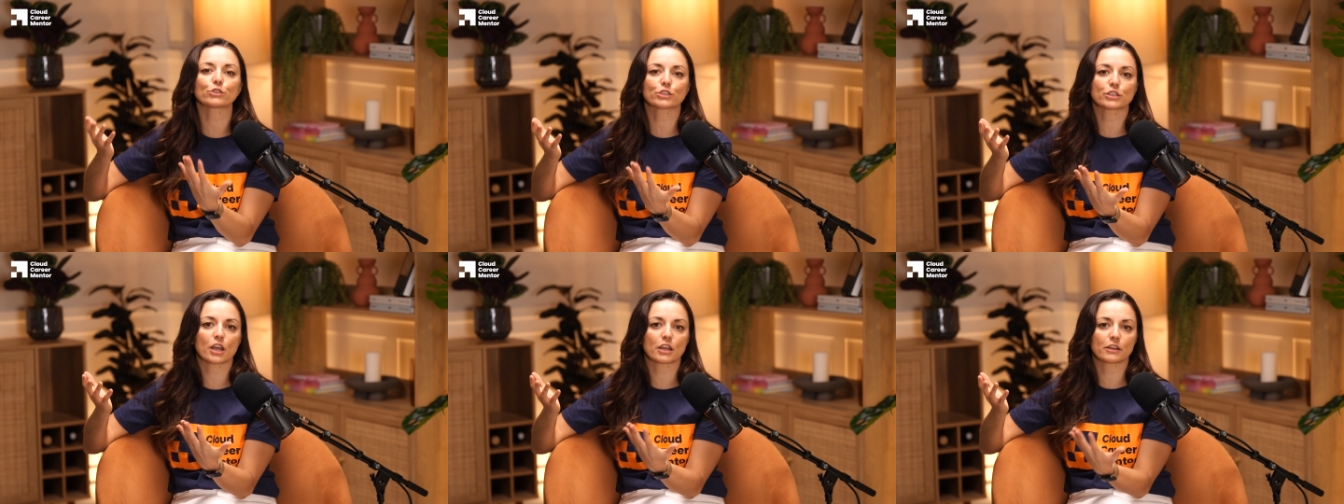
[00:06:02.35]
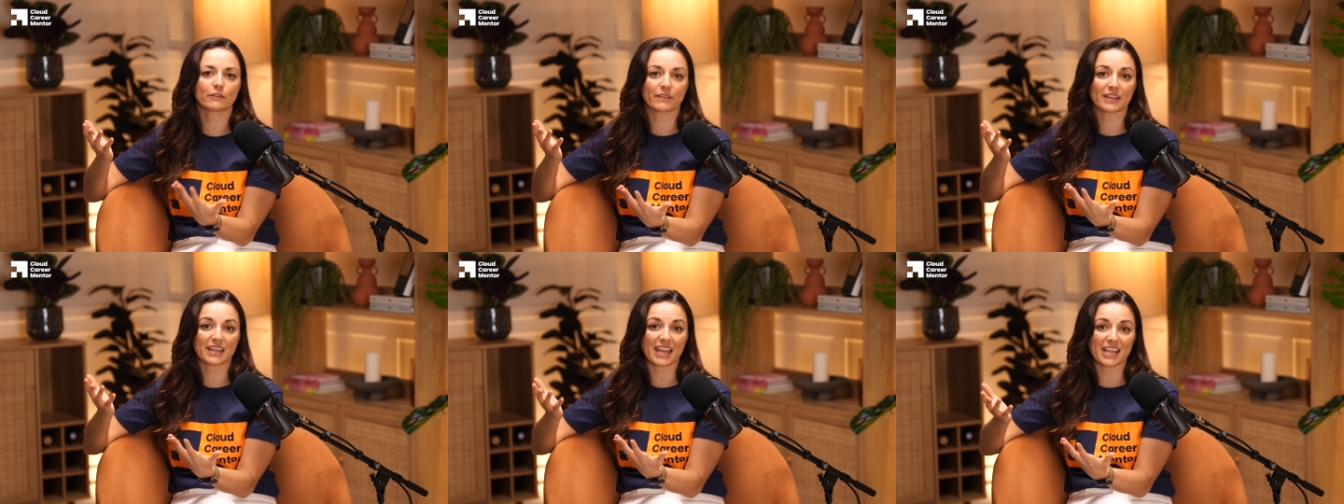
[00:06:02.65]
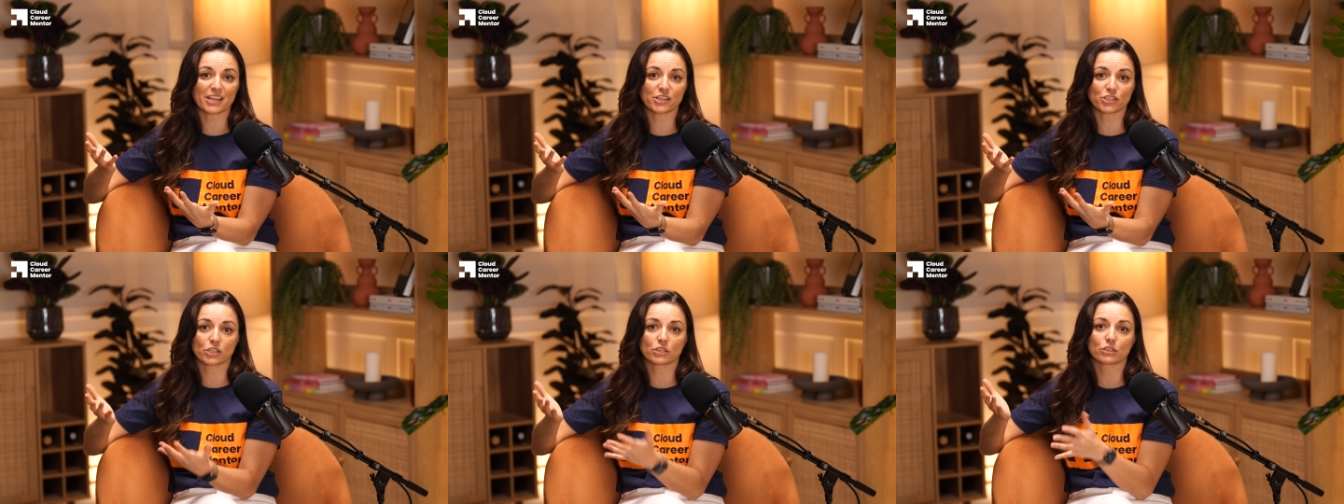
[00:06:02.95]

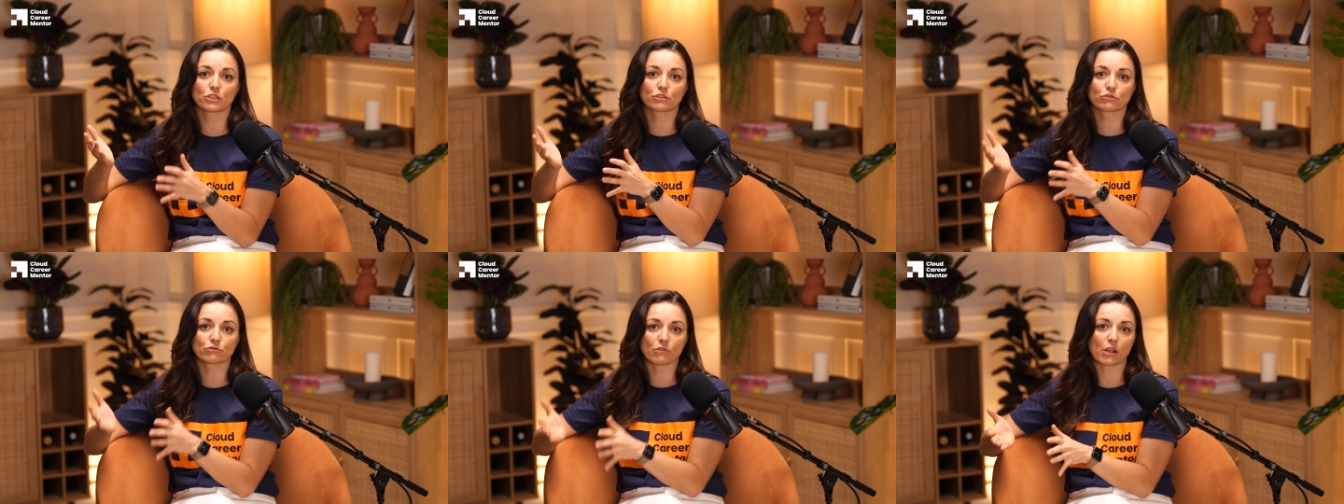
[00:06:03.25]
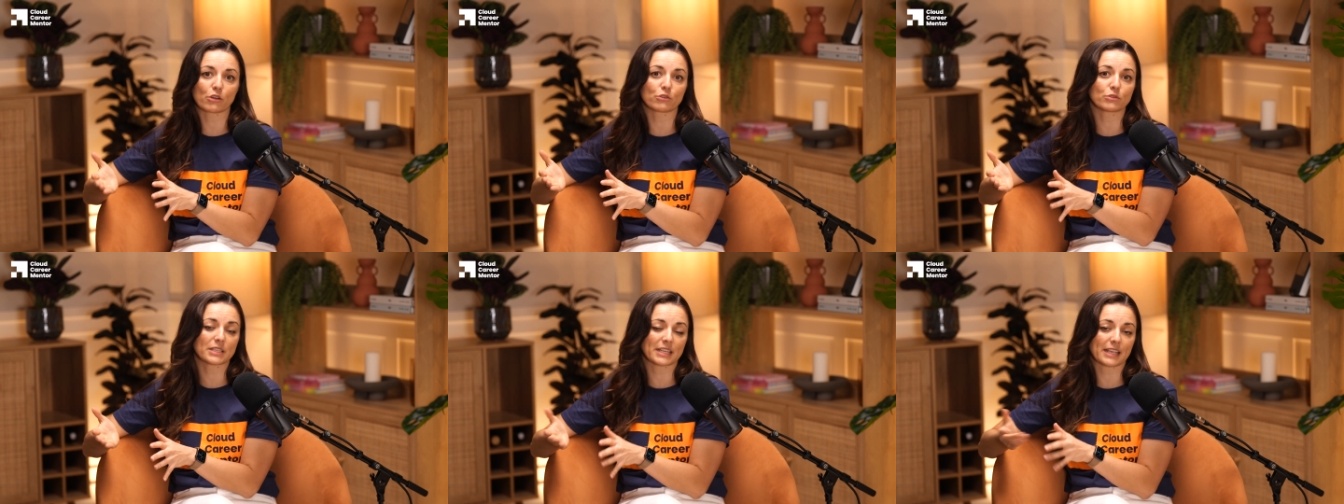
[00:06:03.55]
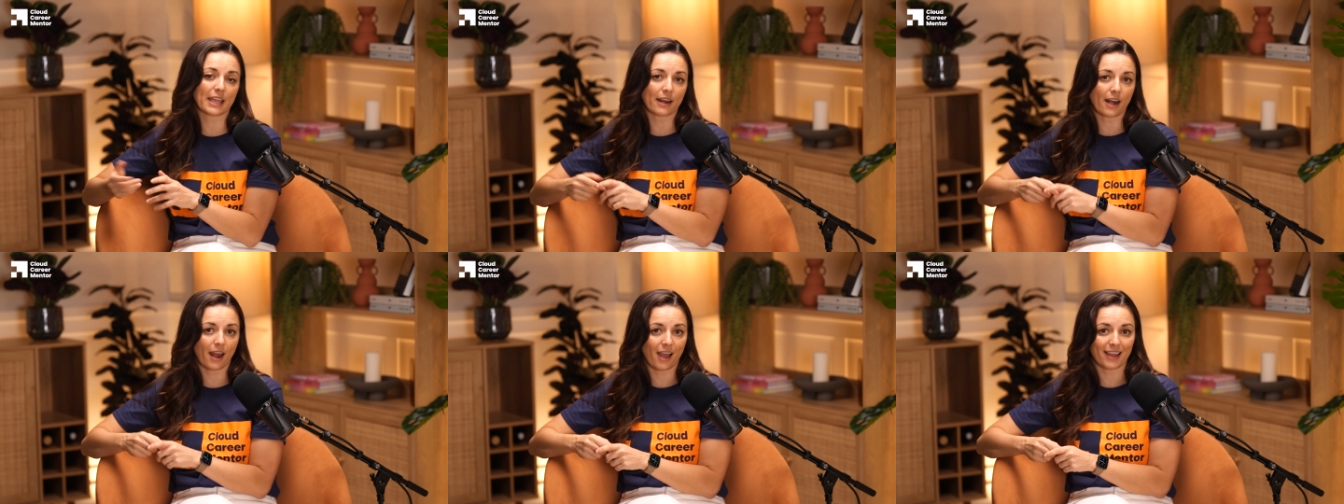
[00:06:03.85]
certifications struggle to
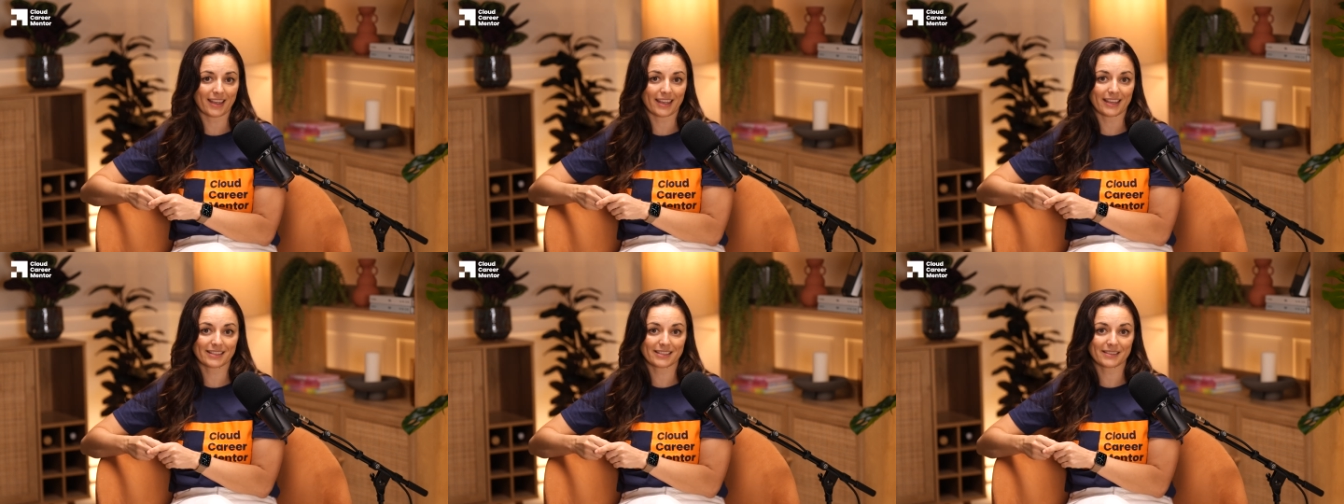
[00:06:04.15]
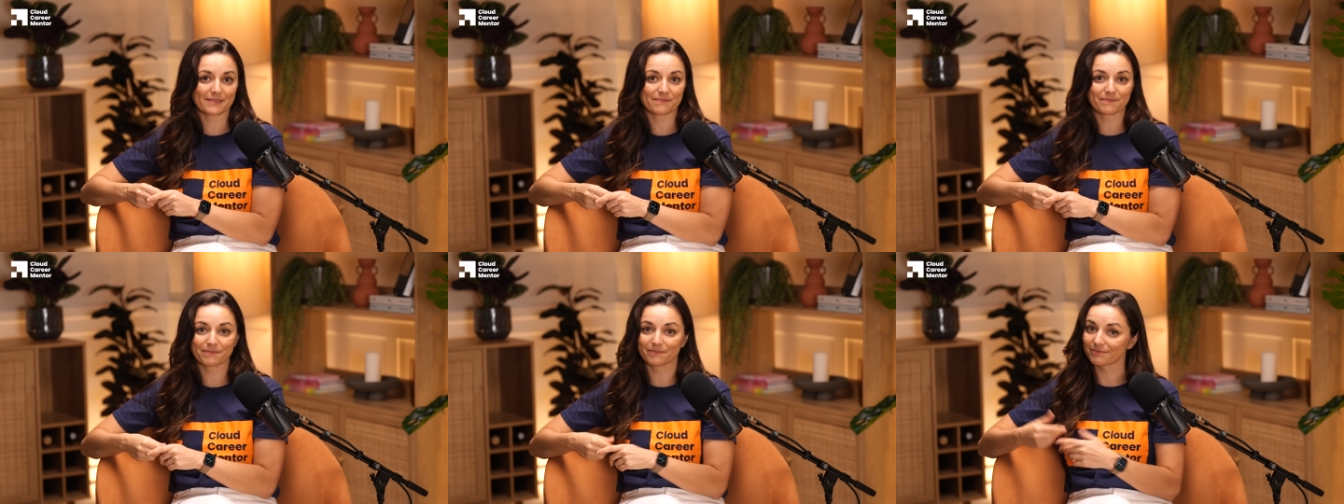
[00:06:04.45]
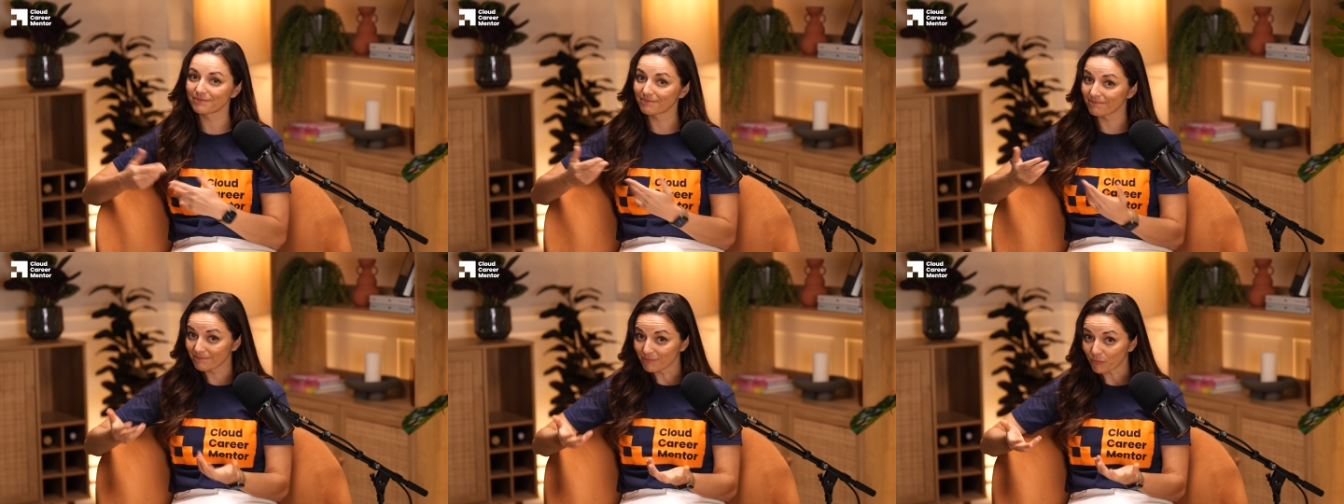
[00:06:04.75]
get hired.
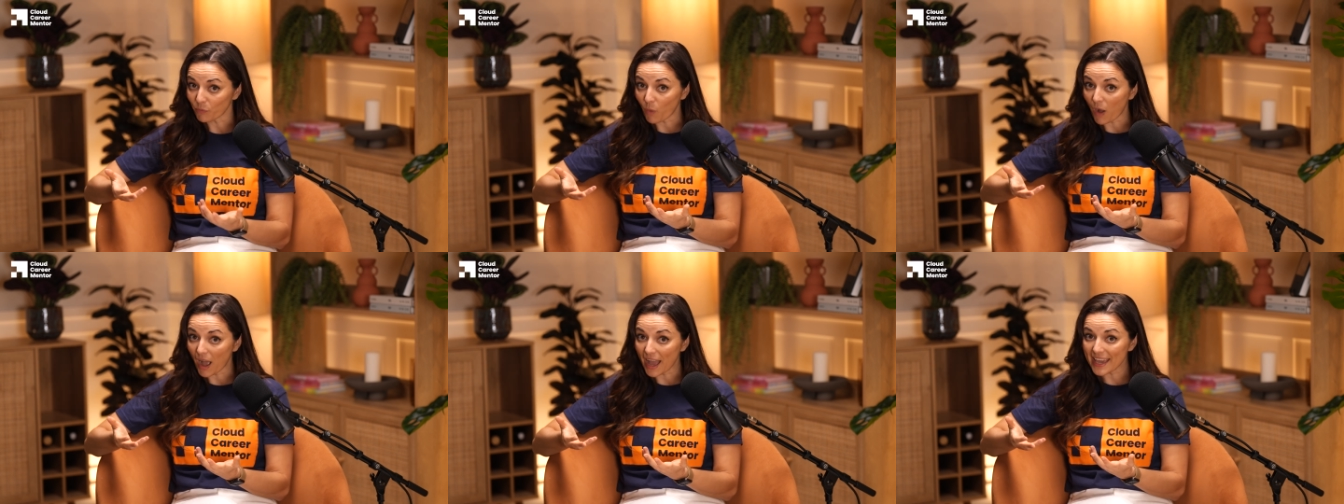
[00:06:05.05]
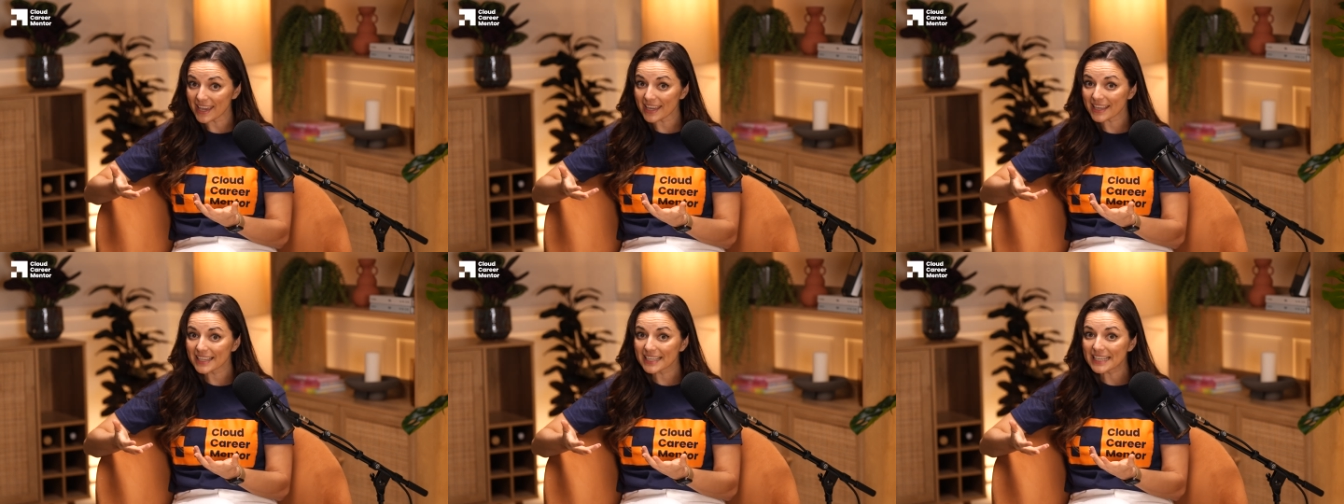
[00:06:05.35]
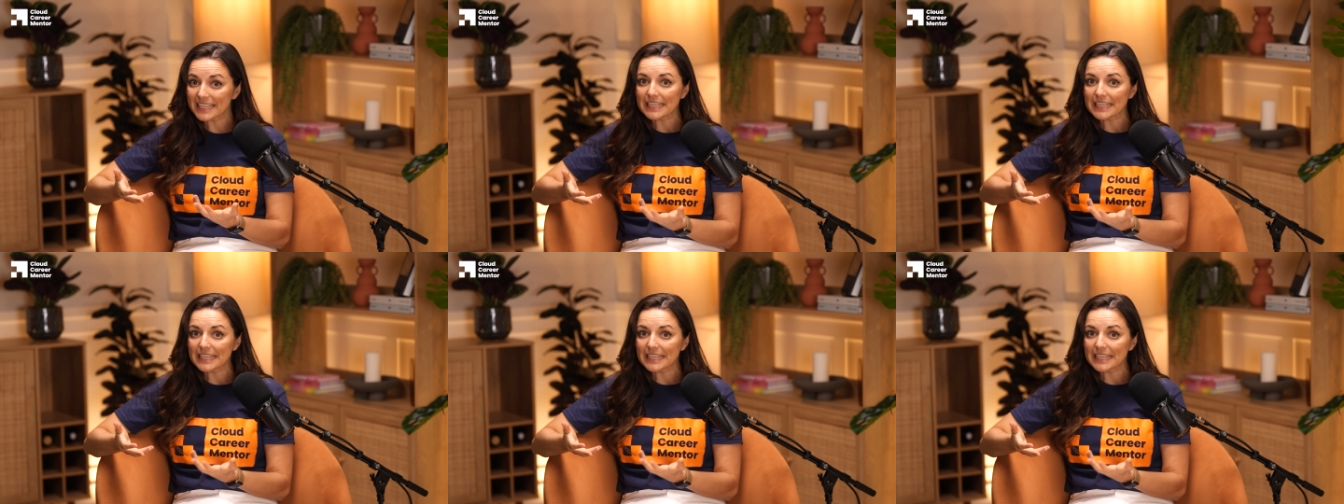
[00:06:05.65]
Why?